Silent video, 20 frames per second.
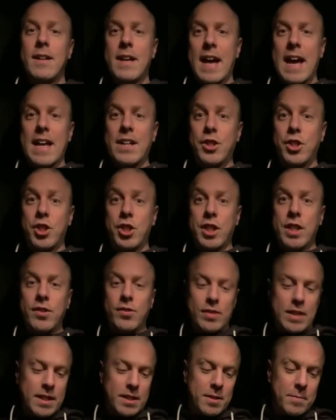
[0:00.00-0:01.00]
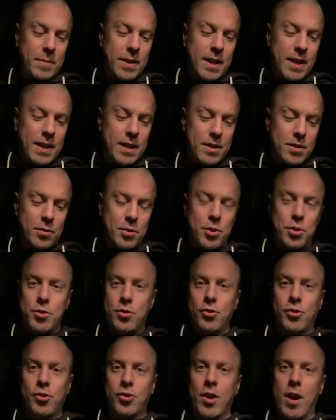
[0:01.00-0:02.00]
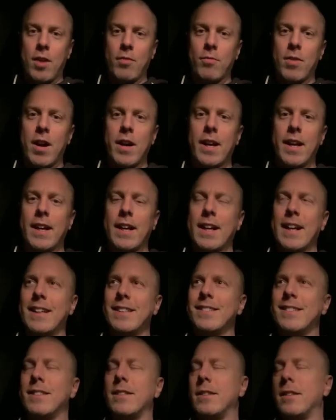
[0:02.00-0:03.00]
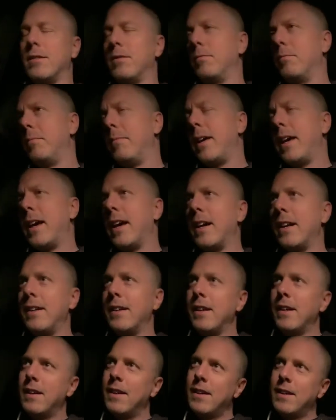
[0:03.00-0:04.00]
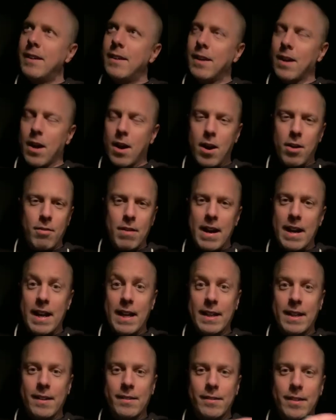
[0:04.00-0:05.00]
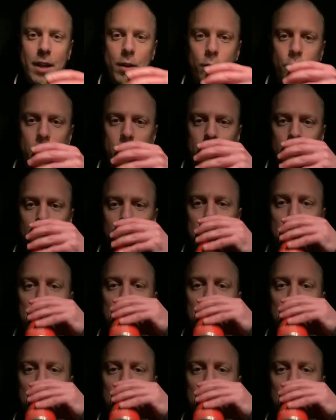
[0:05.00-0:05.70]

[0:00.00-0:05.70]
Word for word: And she said to me, you know, you should start running. And I said, oh, man. All right, I guess I will.